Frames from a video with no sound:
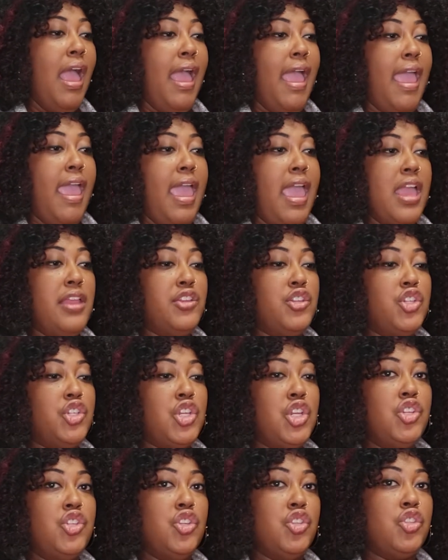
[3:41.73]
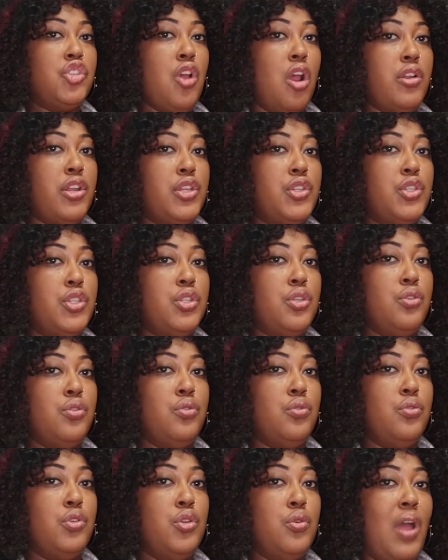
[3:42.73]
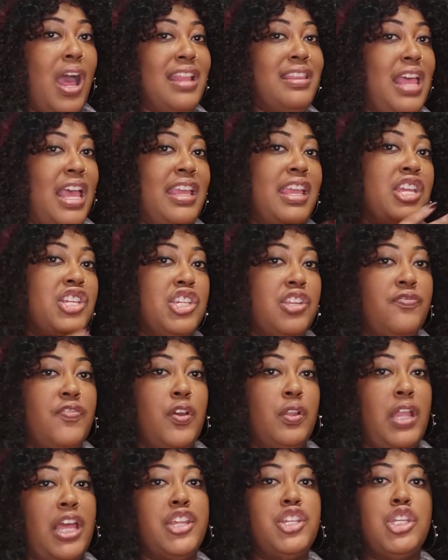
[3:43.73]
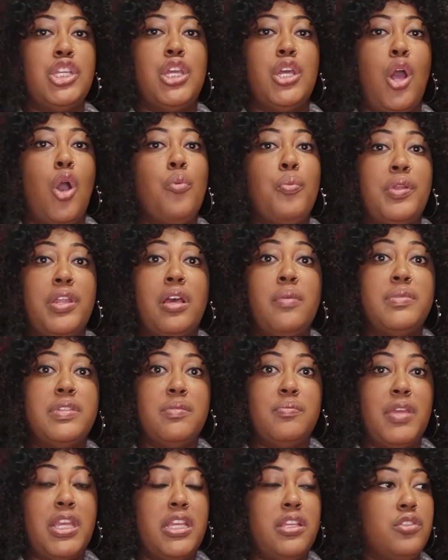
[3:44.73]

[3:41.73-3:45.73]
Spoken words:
And she just started to, I guess she felt like she could open up to me.